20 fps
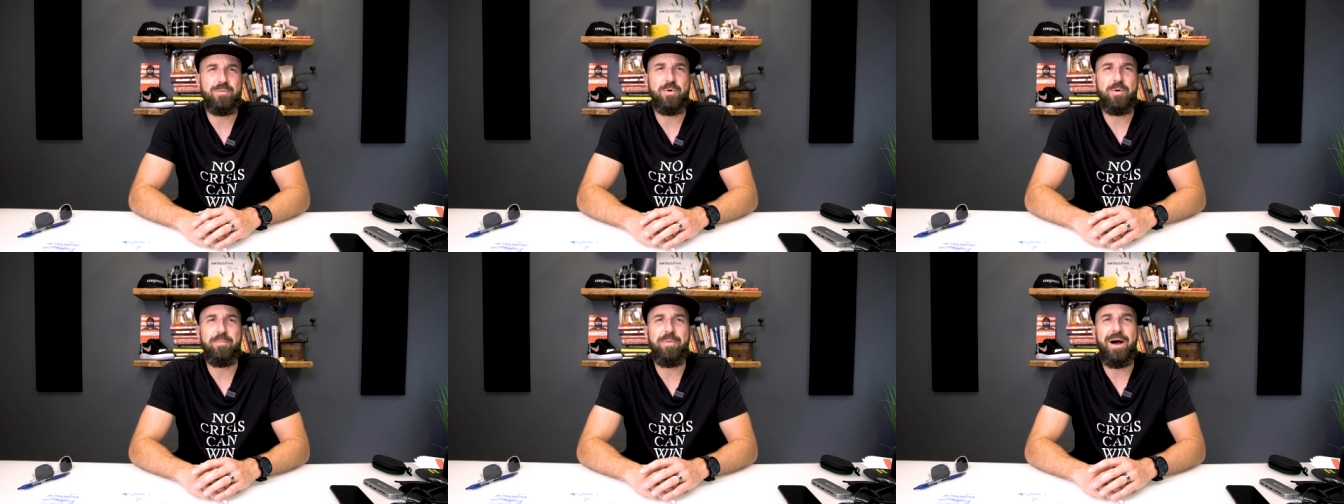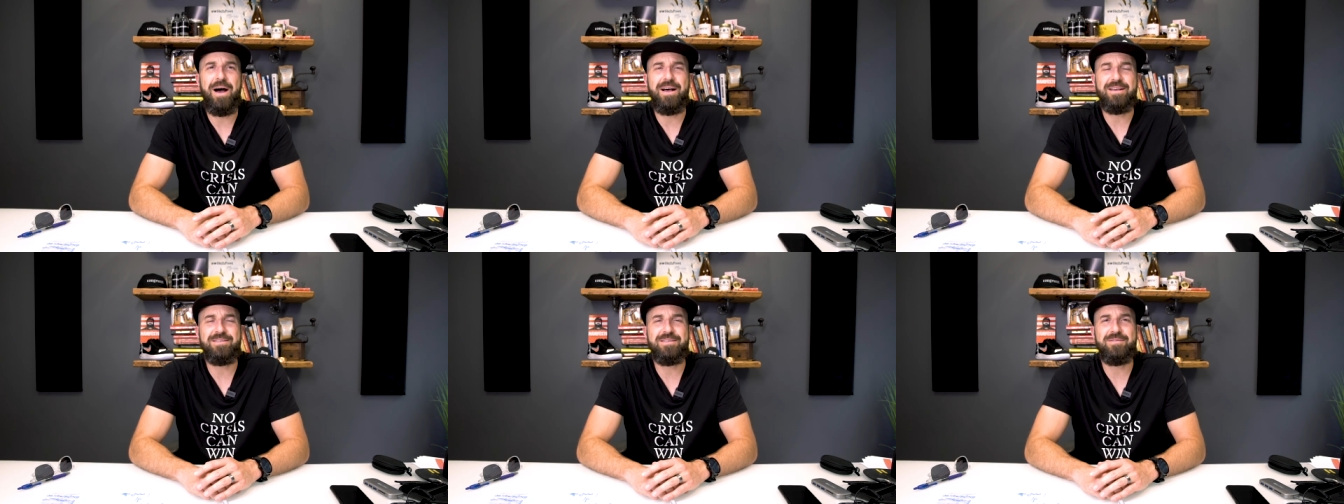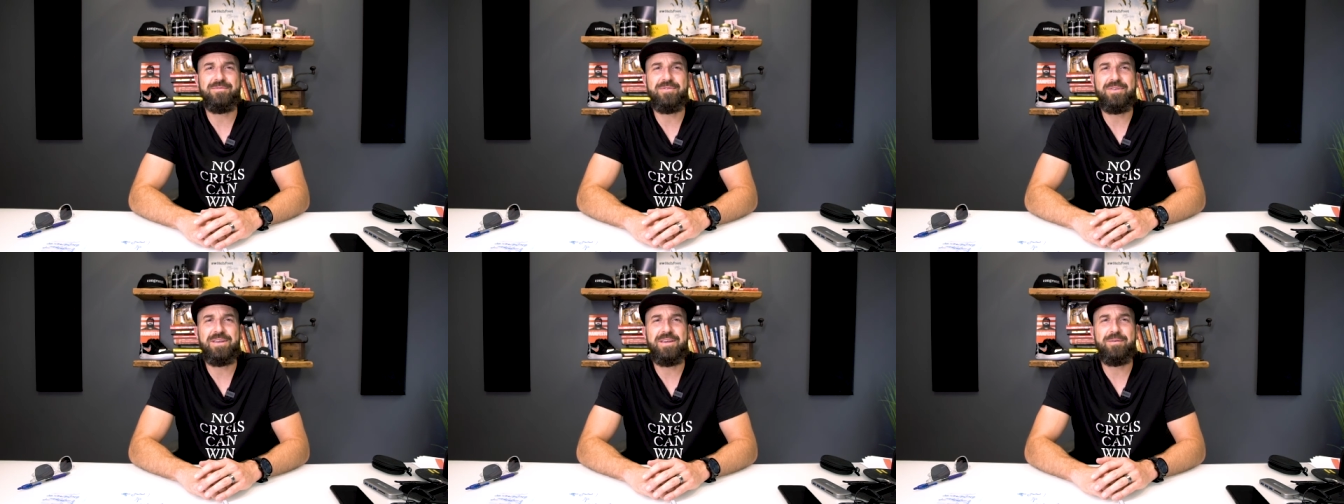more
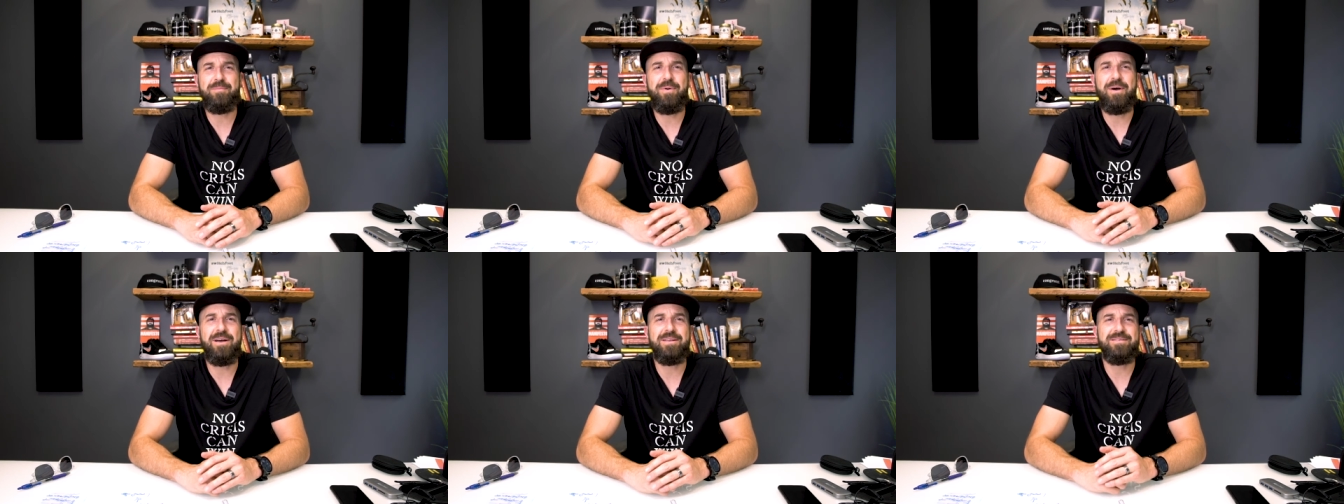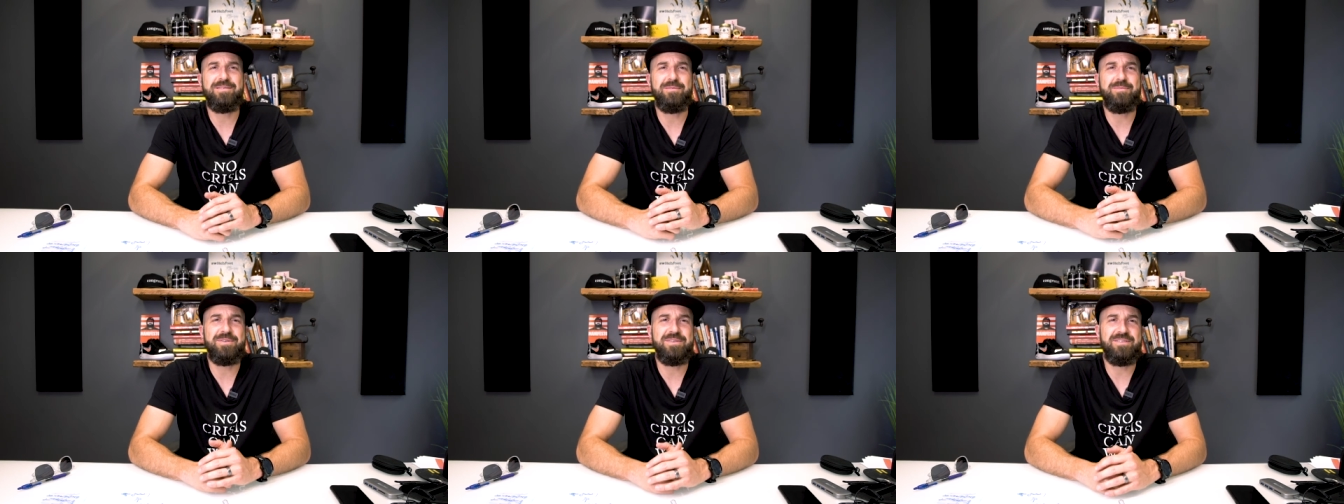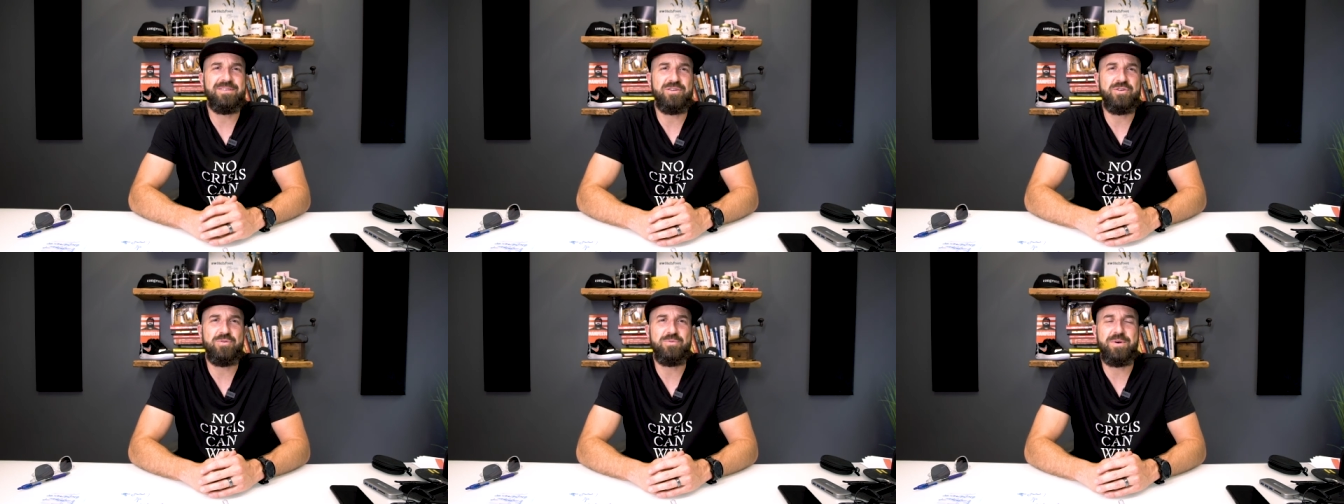positively upon some of the
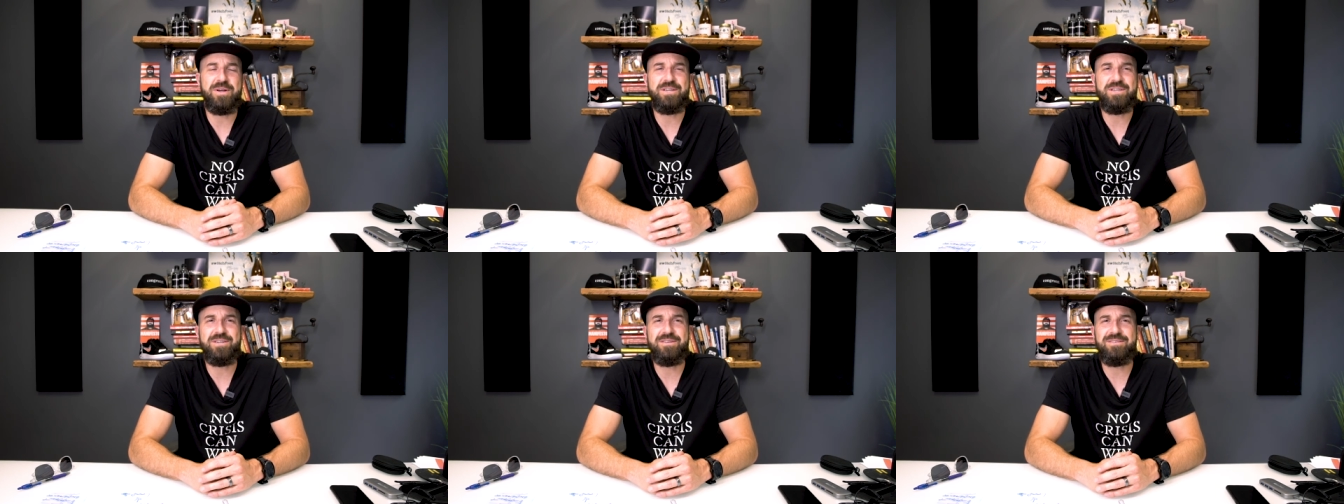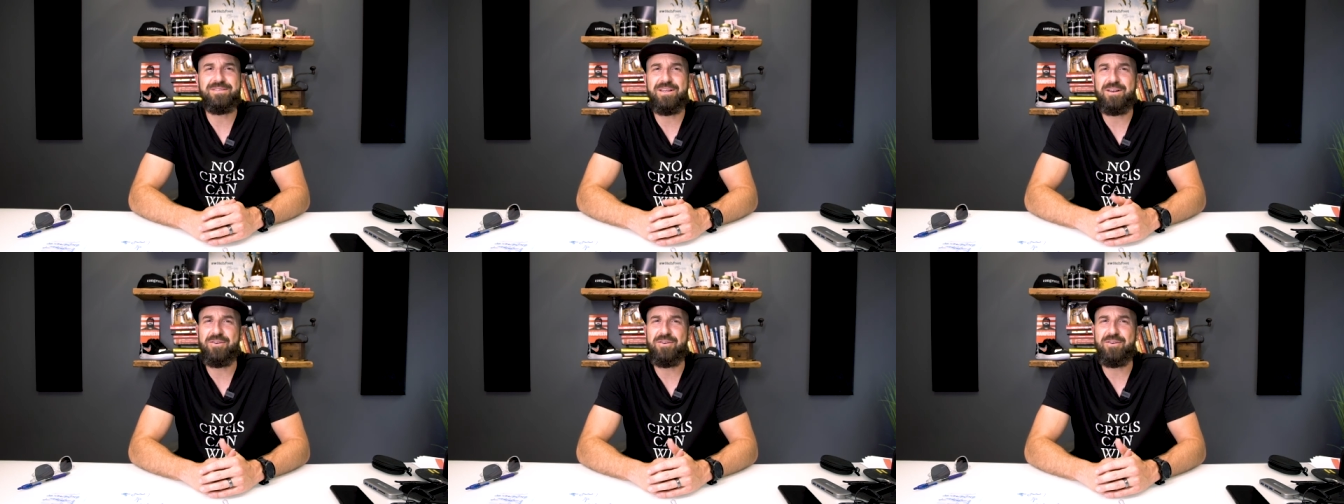situations